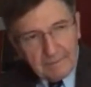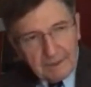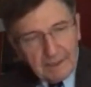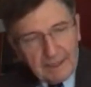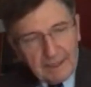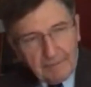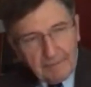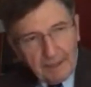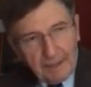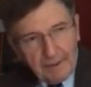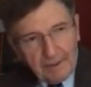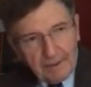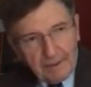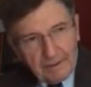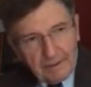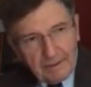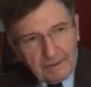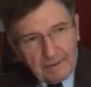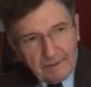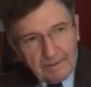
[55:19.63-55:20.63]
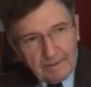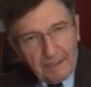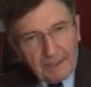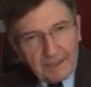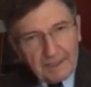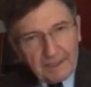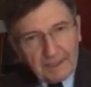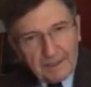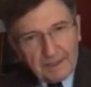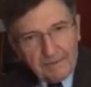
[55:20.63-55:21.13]
Claerbout,
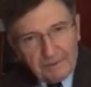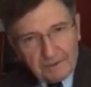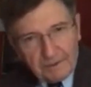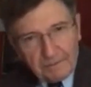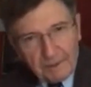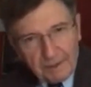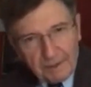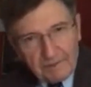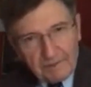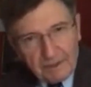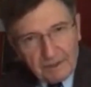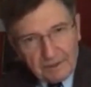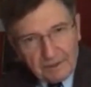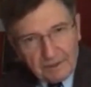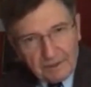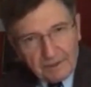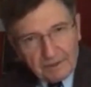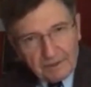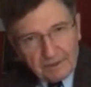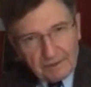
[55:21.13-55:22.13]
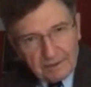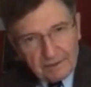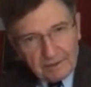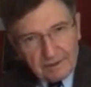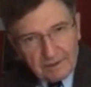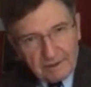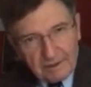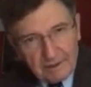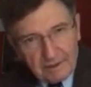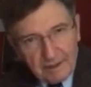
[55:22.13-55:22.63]
finite difference migration.
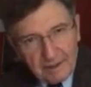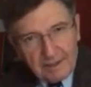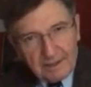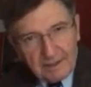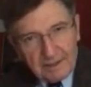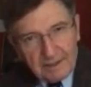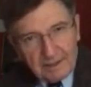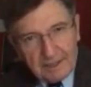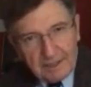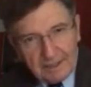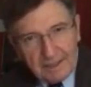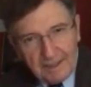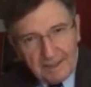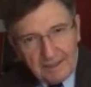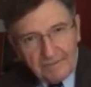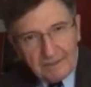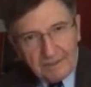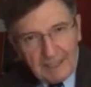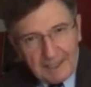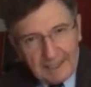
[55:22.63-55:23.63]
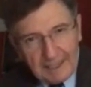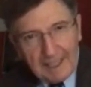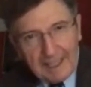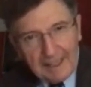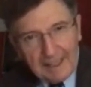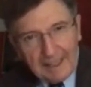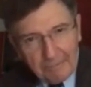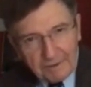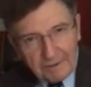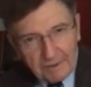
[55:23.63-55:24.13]
Yes? He said, if
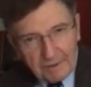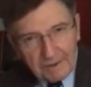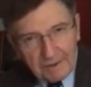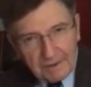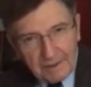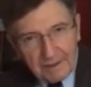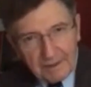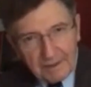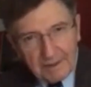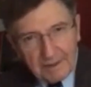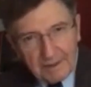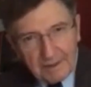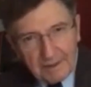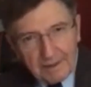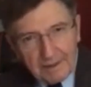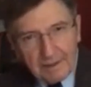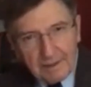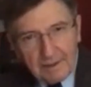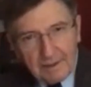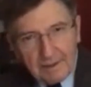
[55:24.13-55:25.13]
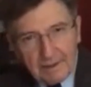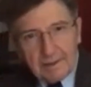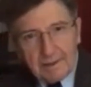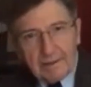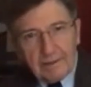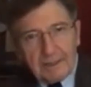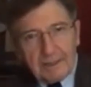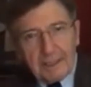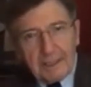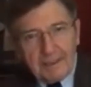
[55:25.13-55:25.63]
that happens,
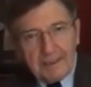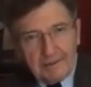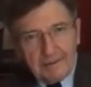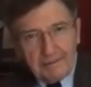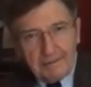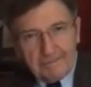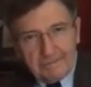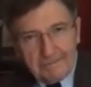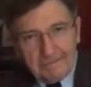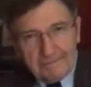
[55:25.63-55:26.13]
you're set.